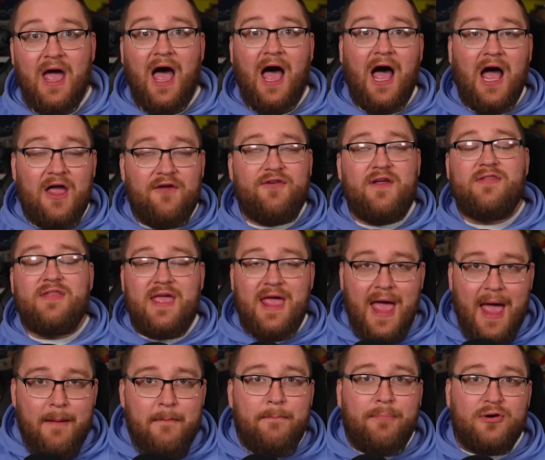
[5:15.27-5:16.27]
I think the
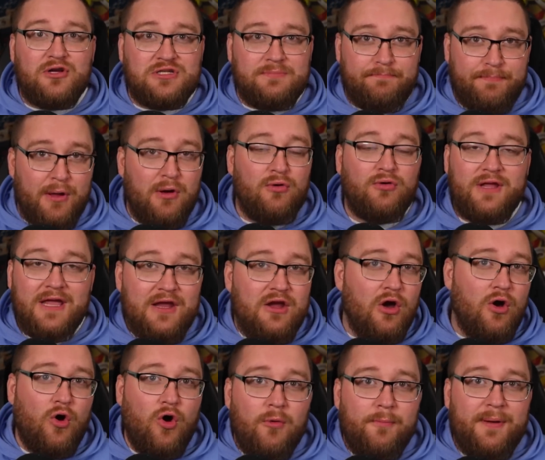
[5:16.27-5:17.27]
Emperor's building
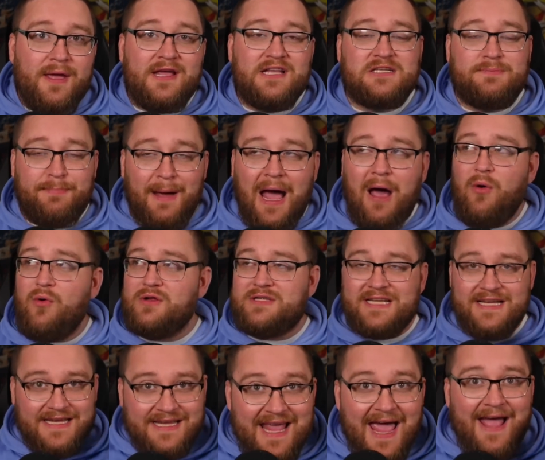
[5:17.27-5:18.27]
up his power to
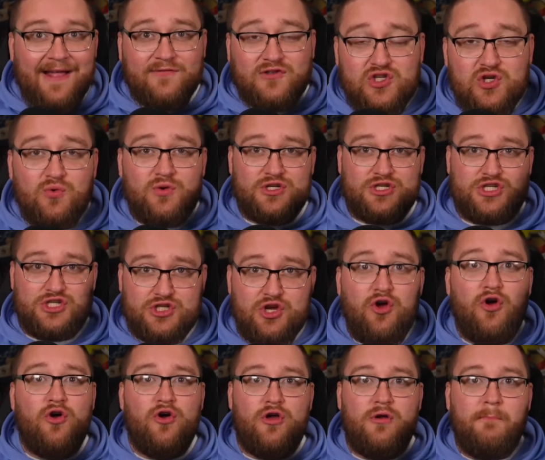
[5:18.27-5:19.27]
get to a
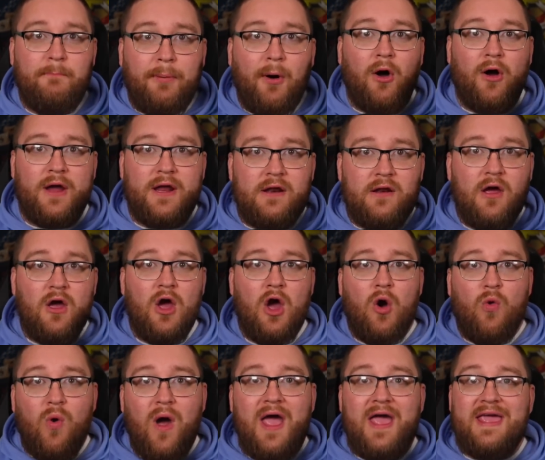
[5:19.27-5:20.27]
certain point
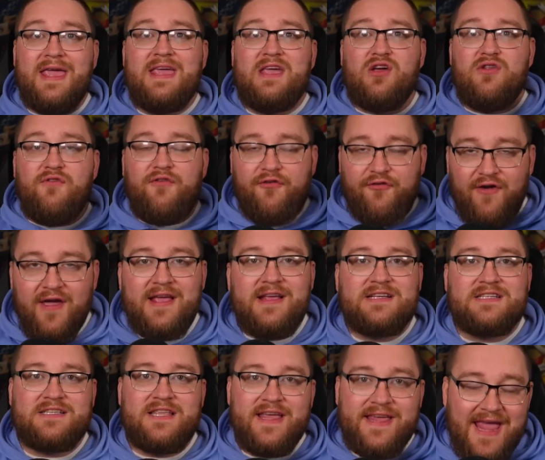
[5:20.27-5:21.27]
where he can
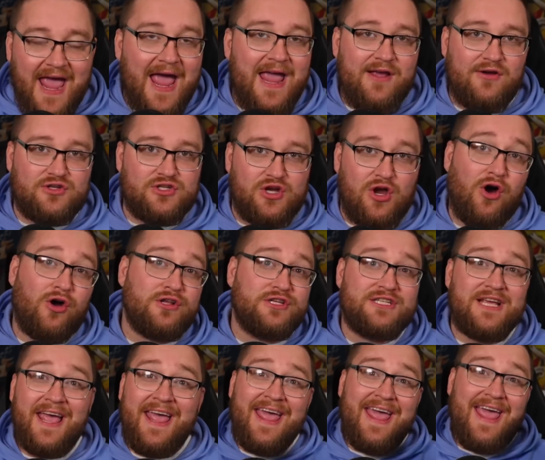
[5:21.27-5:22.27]
face the Chaos Gods
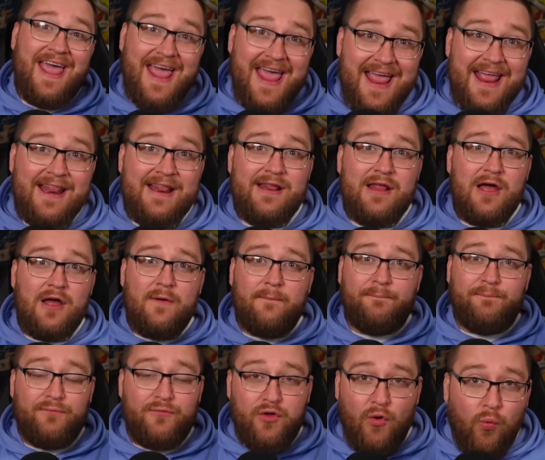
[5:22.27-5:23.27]
in
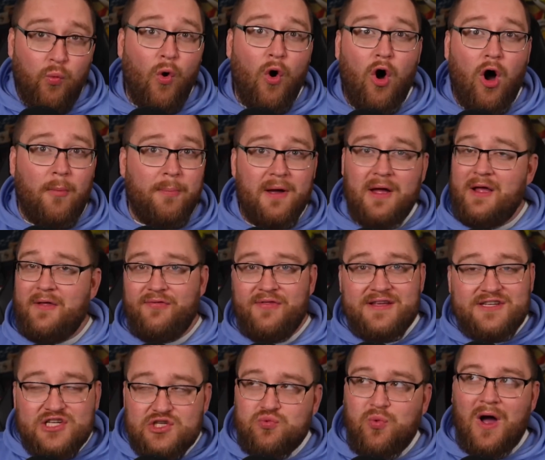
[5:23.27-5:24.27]
the warp.
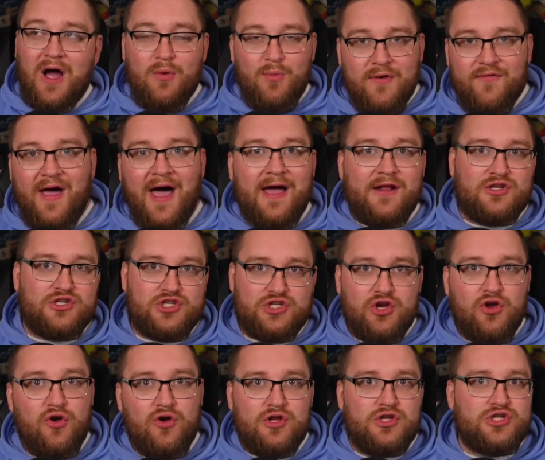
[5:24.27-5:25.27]
This is why we've had
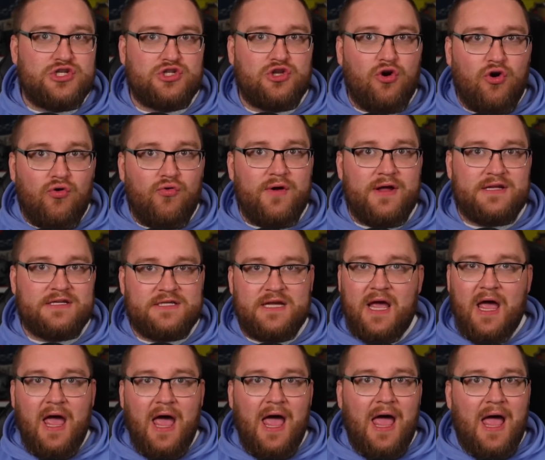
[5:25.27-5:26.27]
certain stories
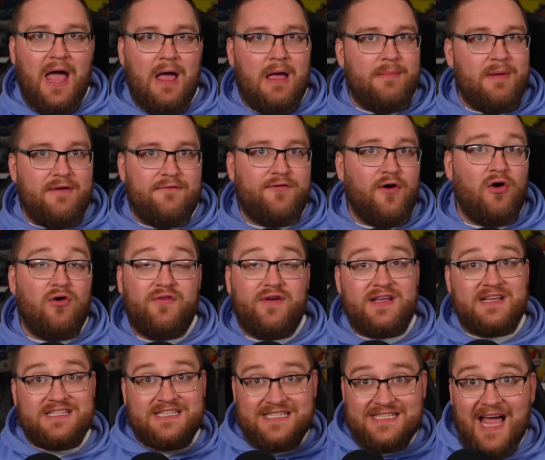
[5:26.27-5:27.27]
involving
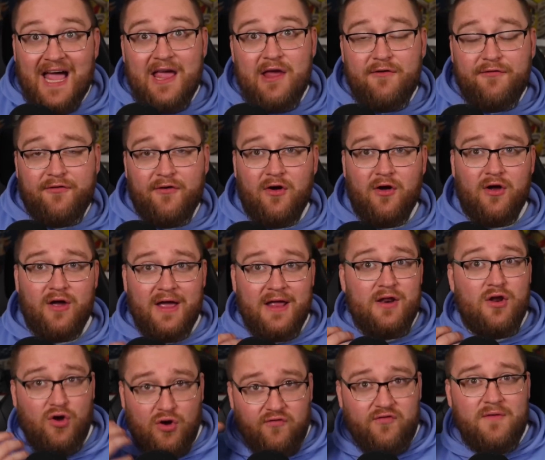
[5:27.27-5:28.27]
Cypher and
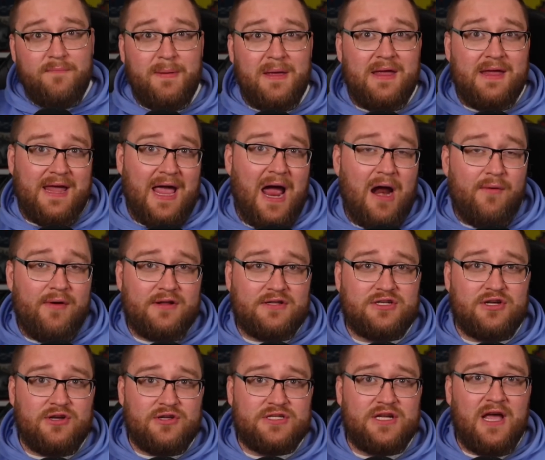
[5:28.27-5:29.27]
other big
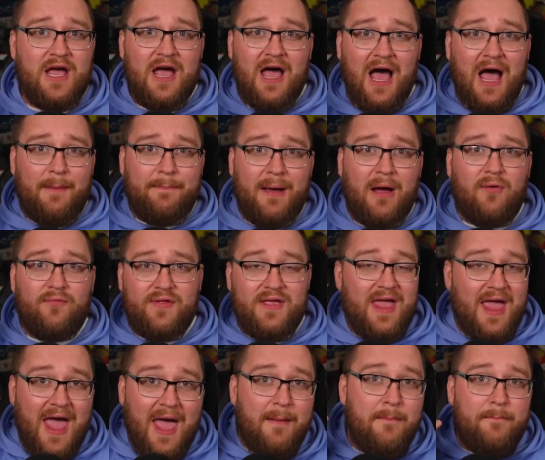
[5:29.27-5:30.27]
characters about the
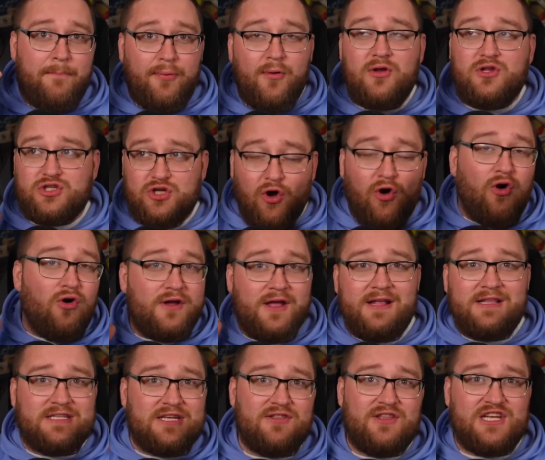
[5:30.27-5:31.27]
Emperor talking
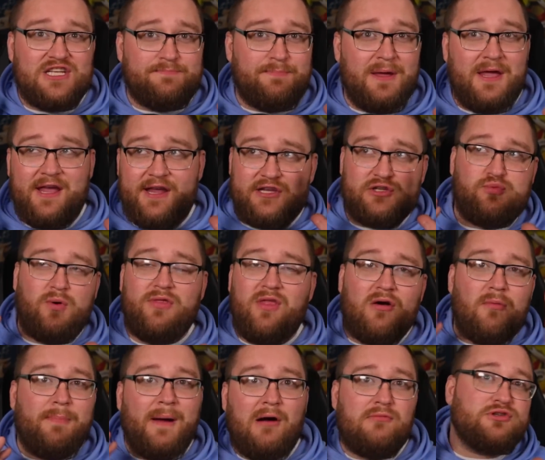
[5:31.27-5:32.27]
to these beings when they're
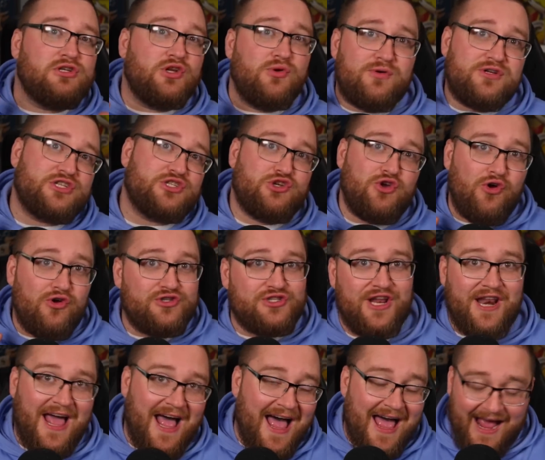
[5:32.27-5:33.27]
about to do a certain
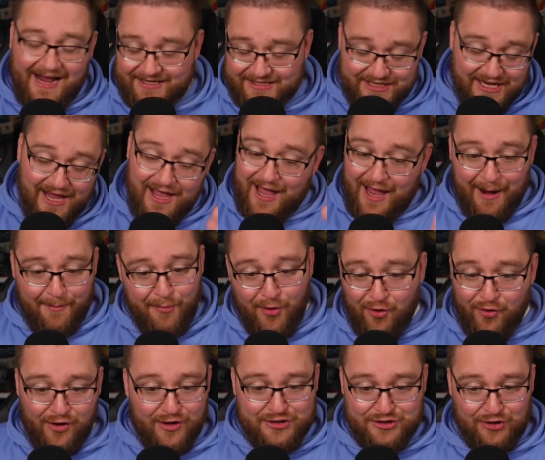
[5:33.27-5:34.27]
act. I'm not
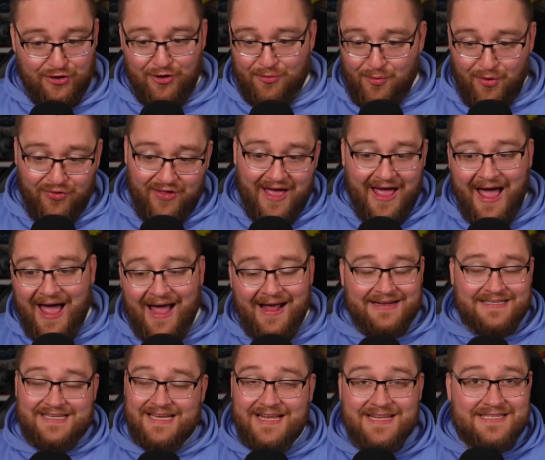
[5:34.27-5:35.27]
going to talk what that
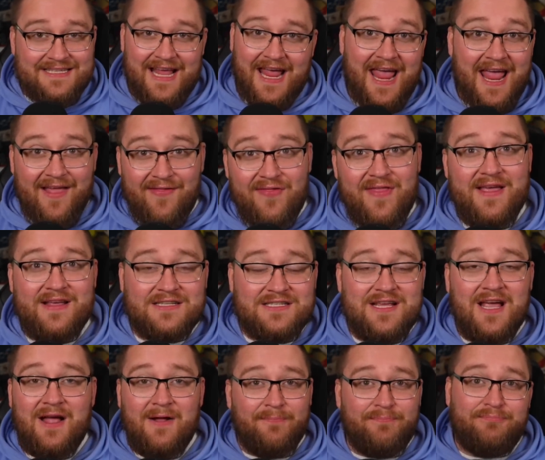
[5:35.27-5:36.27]
act is in this
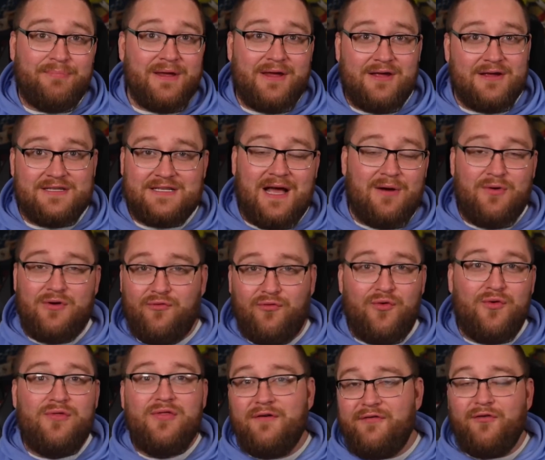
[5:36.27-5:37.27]
because that would
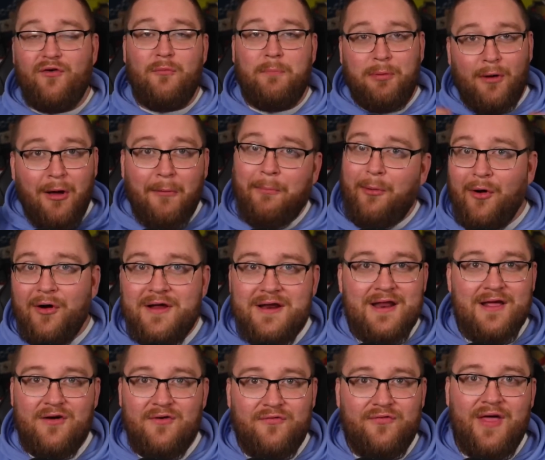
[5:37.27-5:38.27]
ruin the full plot point
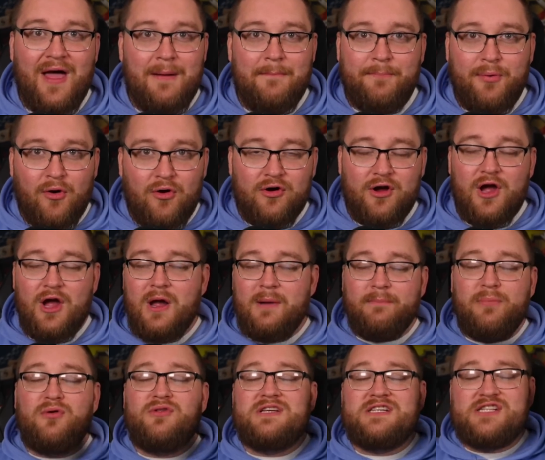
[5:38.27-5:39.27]
of that book,
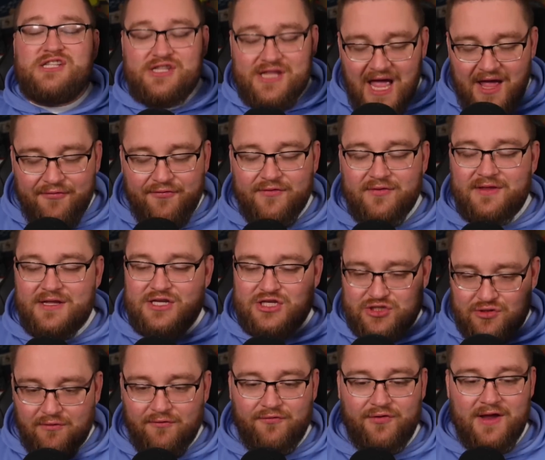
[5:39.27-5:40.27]
but there's definitely
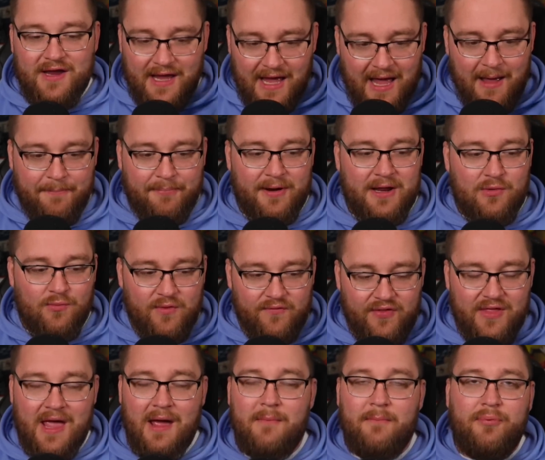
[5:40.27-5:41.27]
something happening with
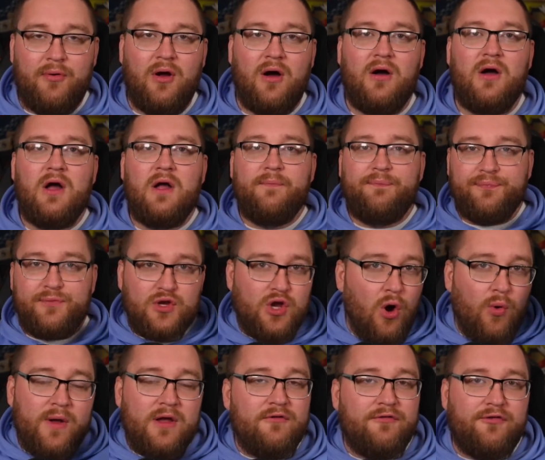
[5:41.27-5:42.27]
the Emperor
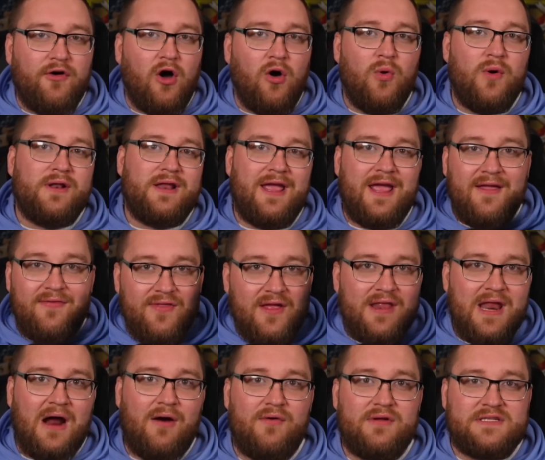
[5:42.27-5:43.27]
going forward in the
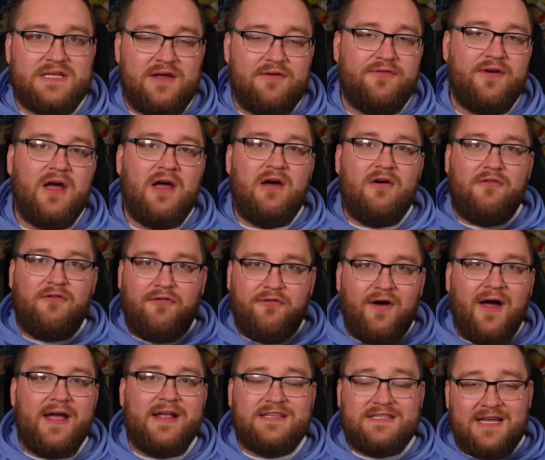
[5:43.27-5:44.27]
narrative,
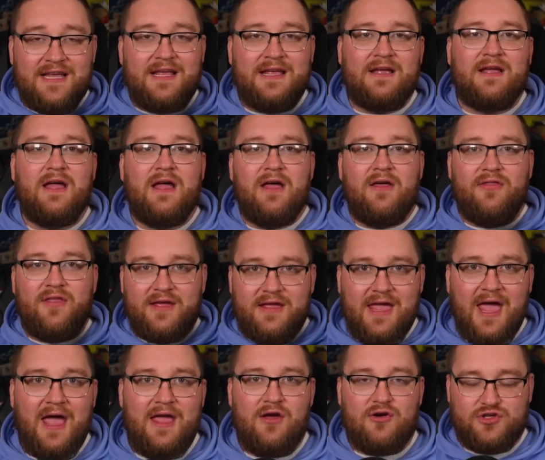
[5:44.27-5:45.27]
fighting the
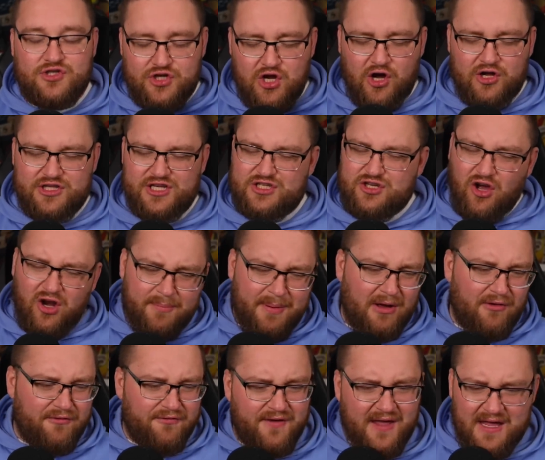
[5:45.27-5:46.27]
Chaos Gods. It's all
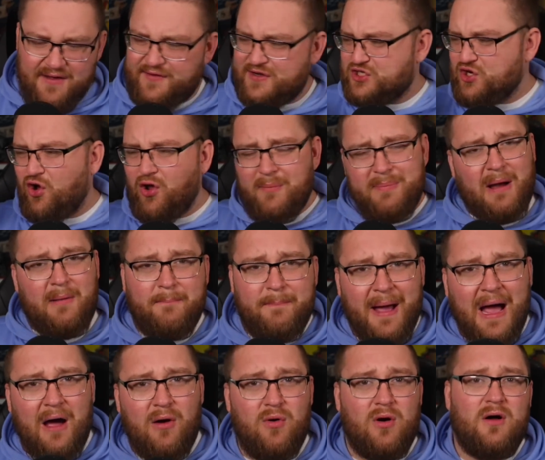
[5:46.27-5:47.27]
about faith. It's all about
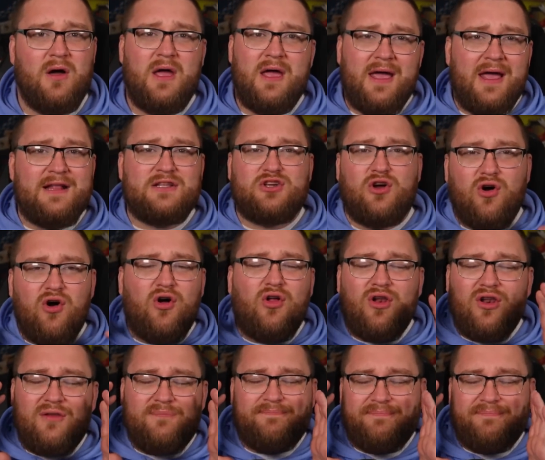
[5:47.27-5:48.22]
power. It's all